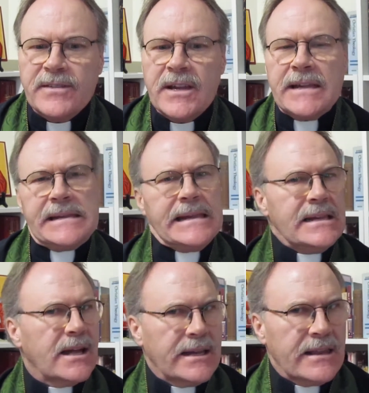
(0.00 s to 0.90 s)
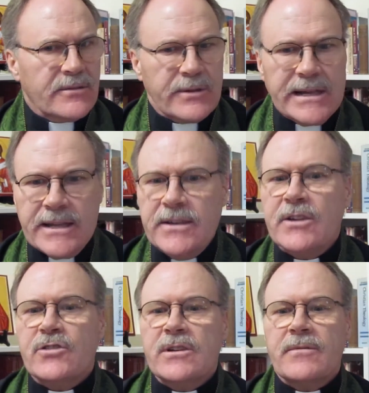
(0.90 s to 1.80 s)
1993
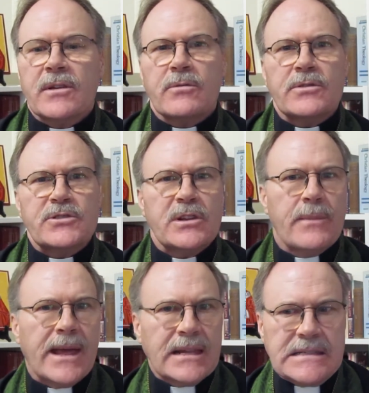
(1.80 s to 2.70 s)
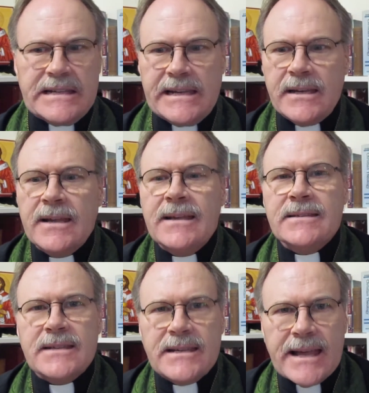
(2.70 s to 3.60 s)
edition of the Christian magazine
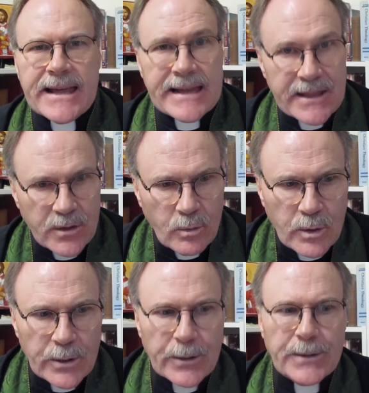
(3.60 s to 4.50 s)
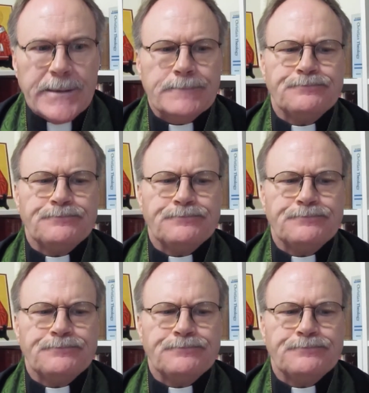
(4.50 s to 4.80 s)
Today in the Word.